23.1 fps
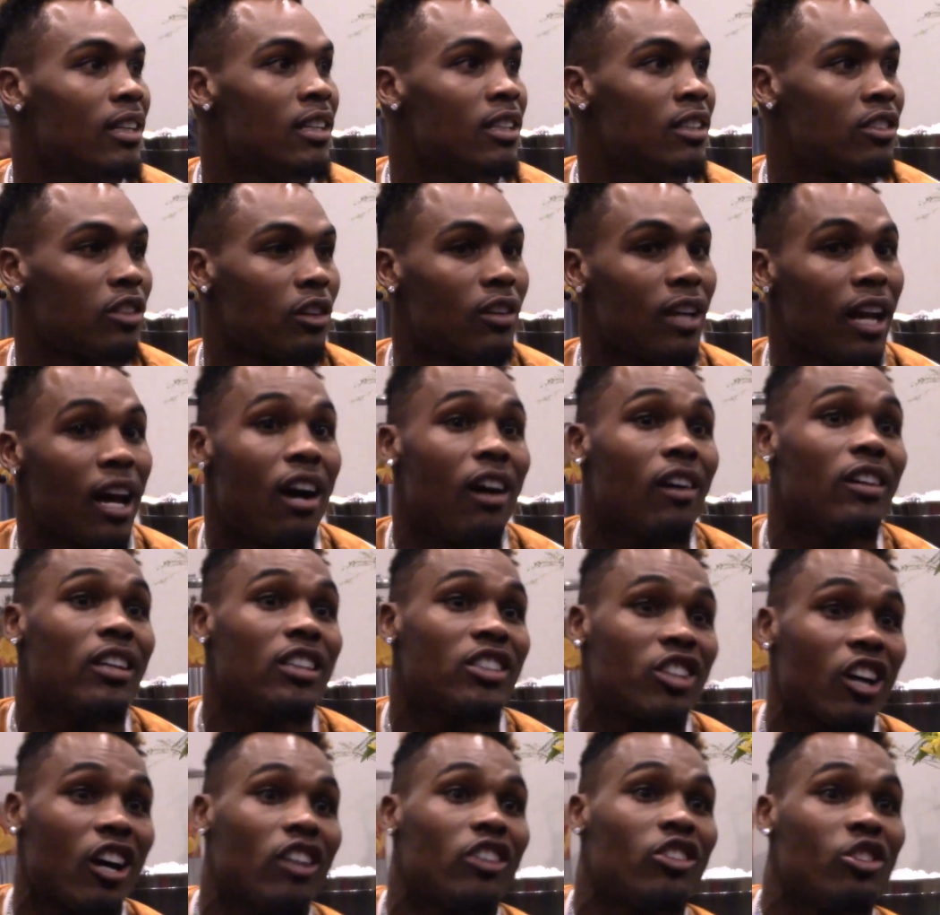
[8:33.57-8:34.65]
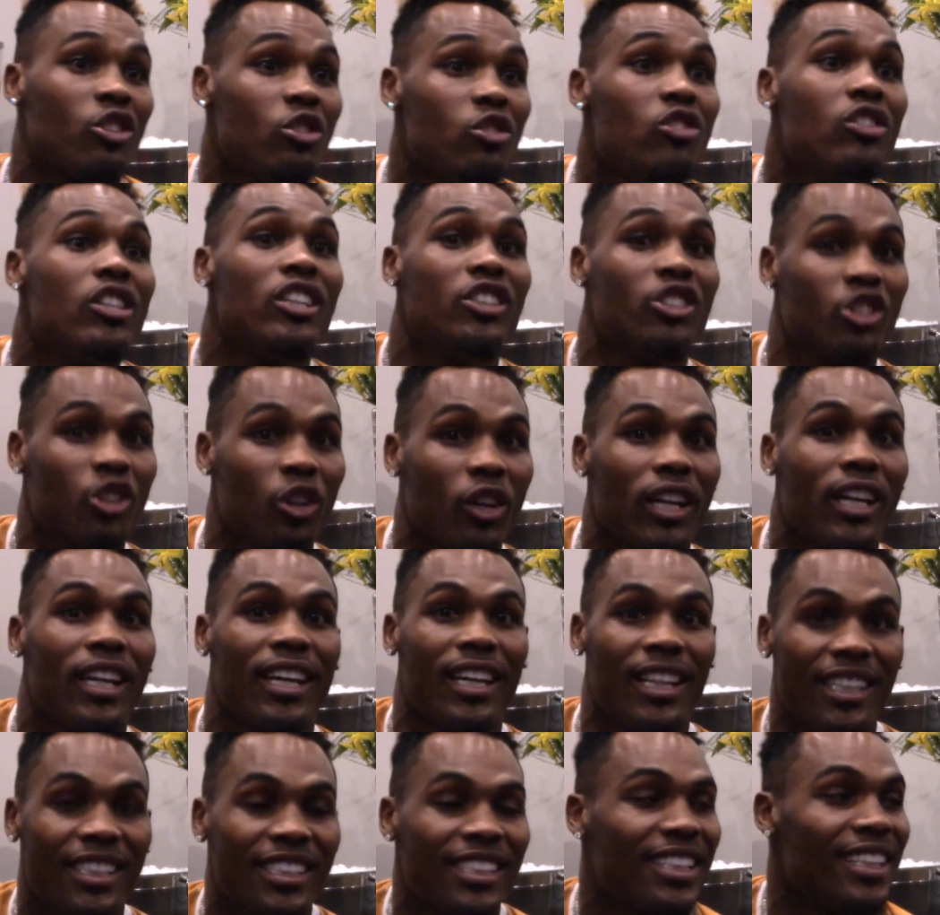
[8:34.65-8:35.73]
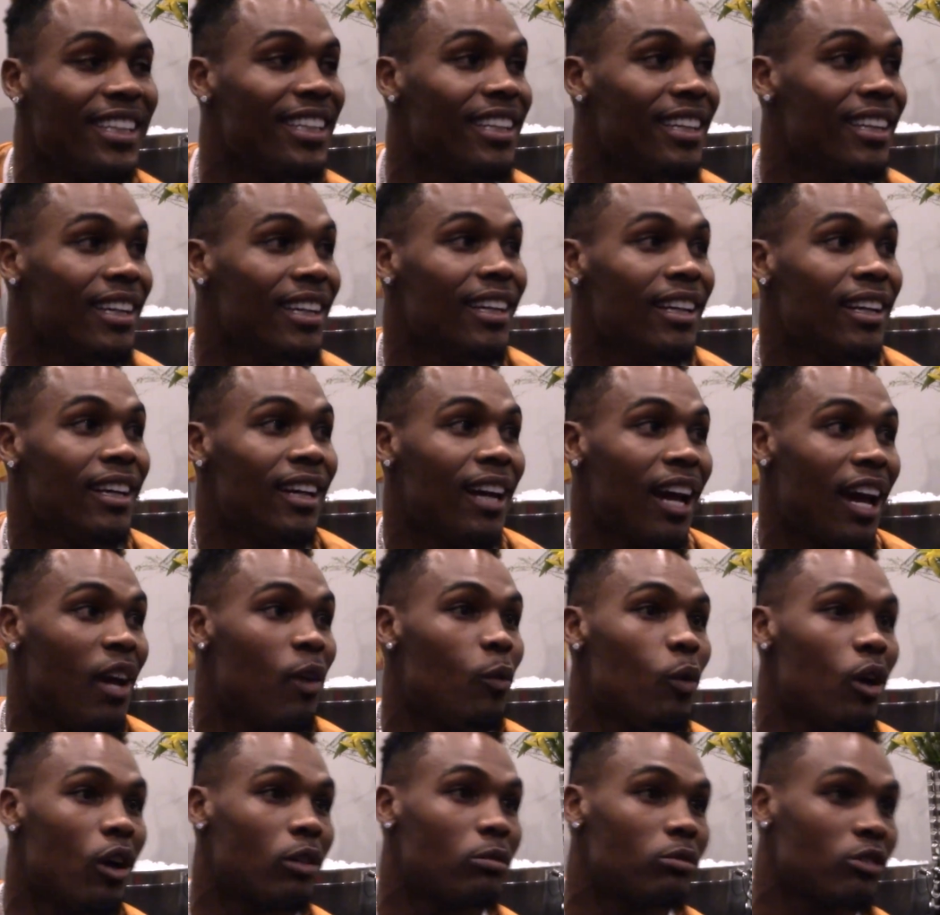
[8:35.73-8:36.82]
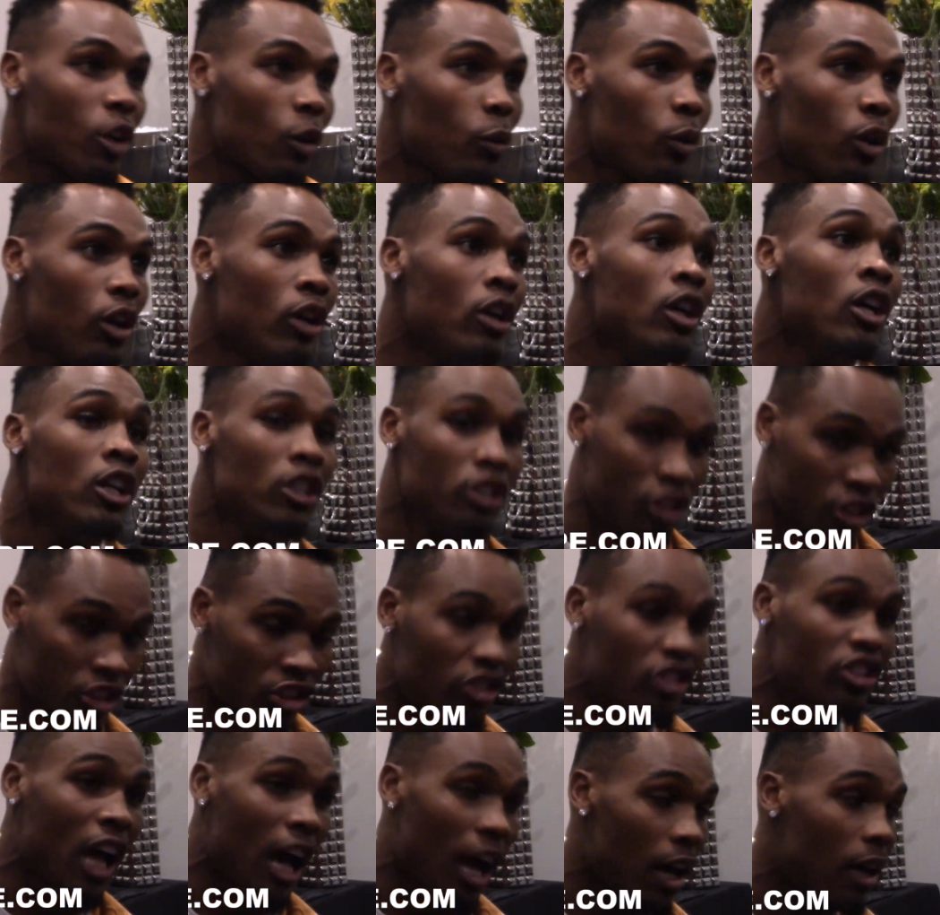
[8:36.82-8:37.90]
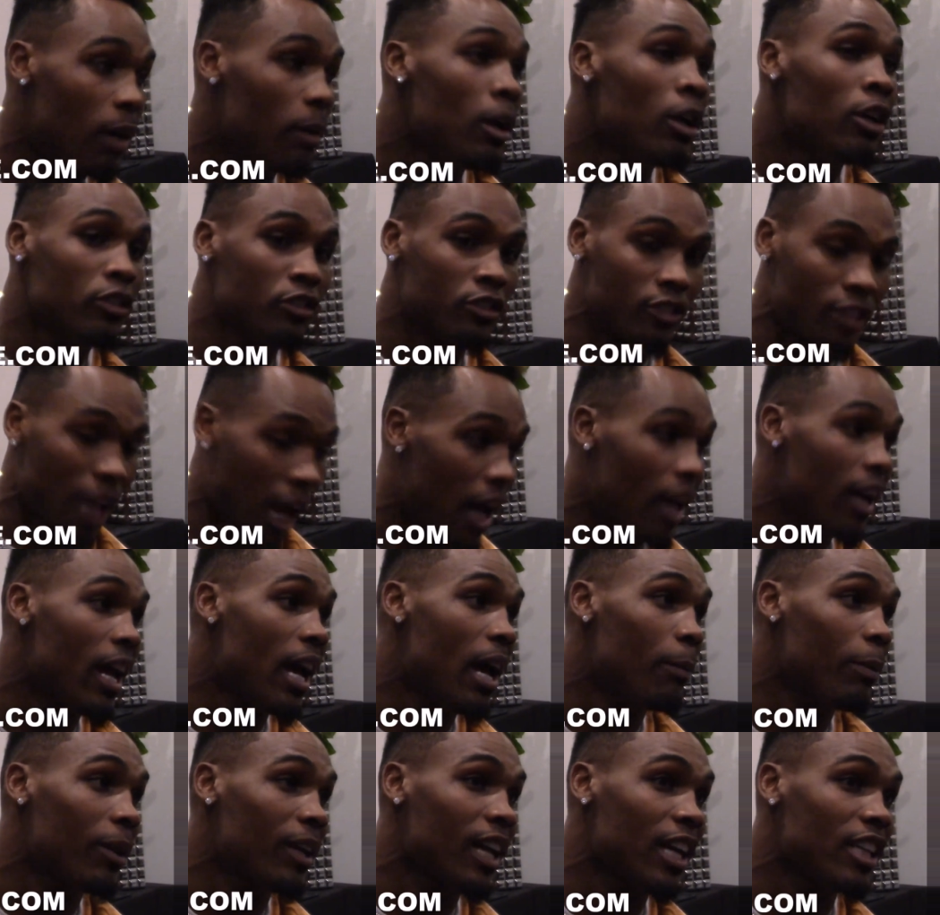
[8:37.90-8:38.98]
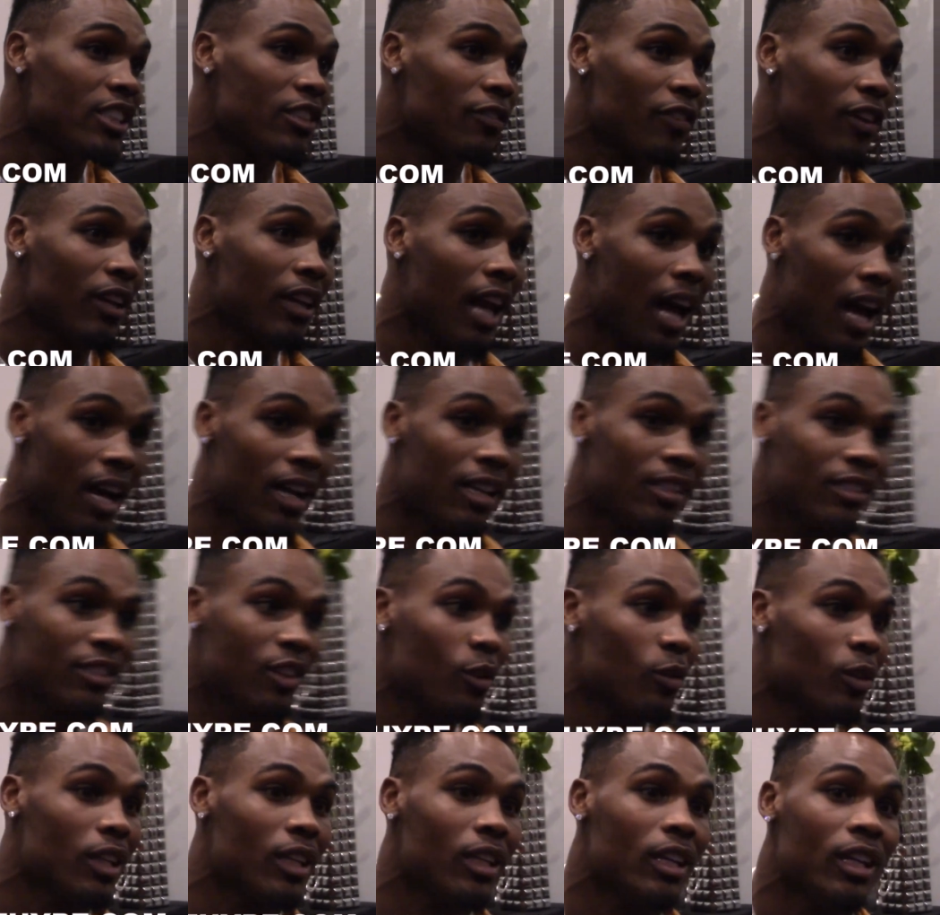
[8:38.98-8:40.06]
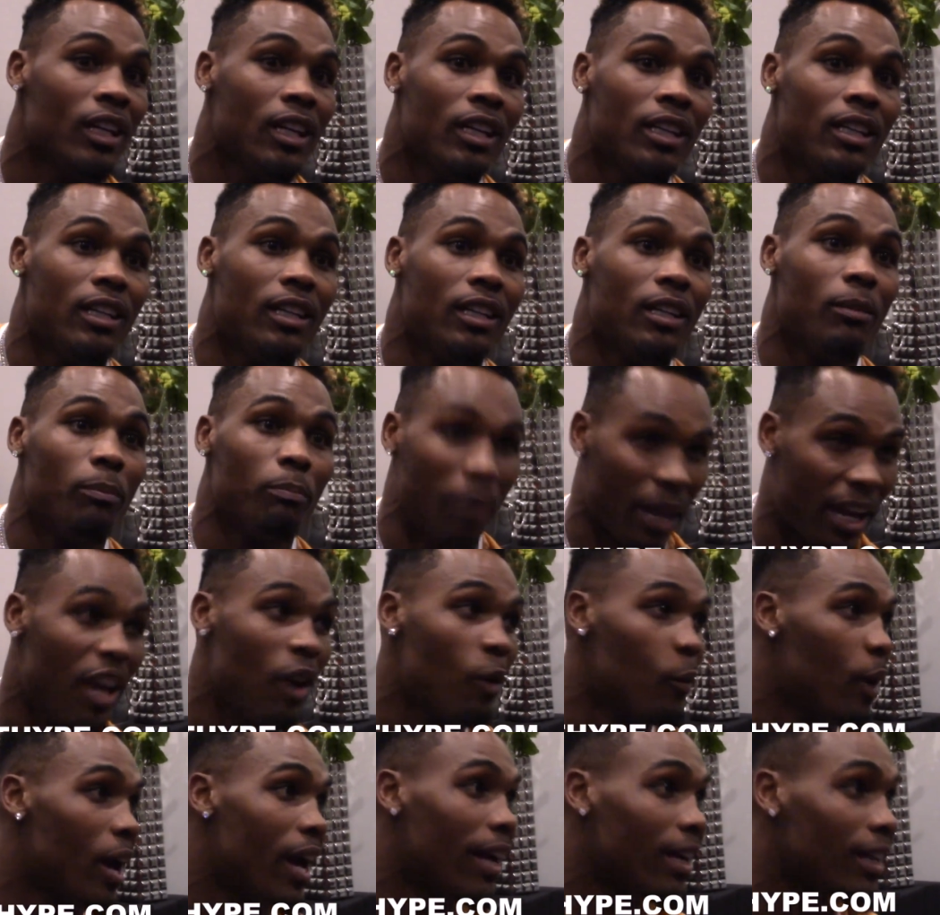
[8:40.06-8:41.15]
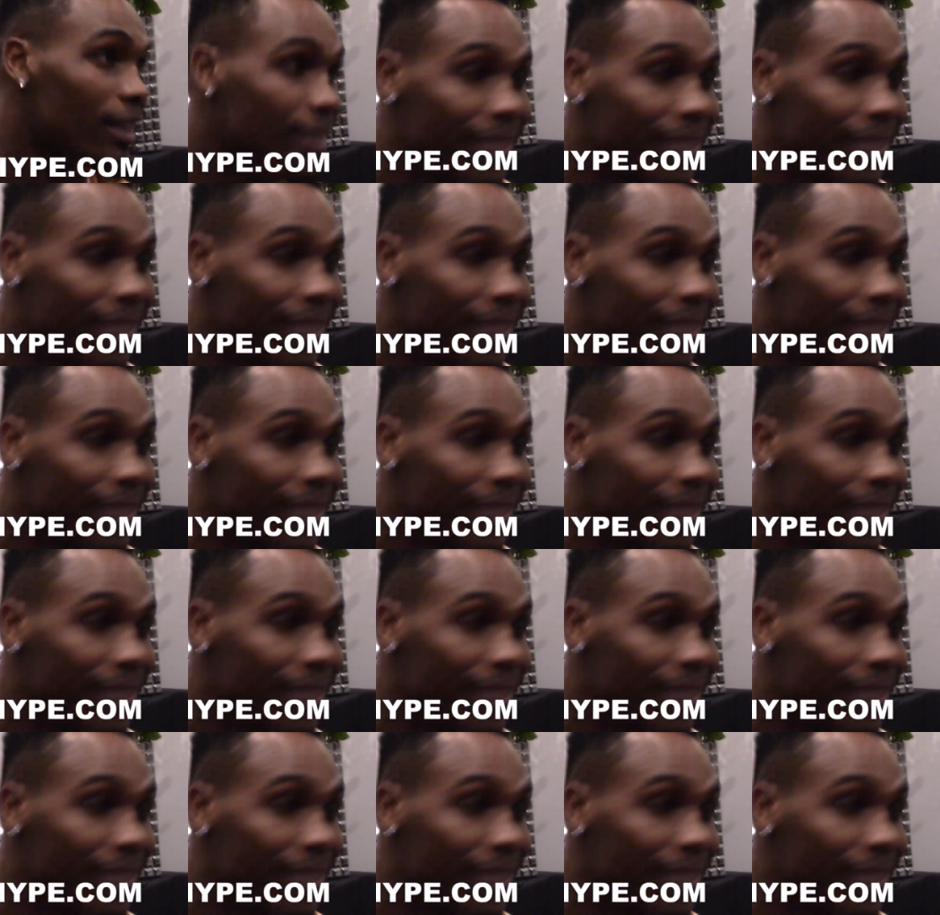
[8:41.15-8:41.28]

So now that y'all do enjoy the energy, hey, welcome to the world. Sign the application for Lions Only. Bandwagon.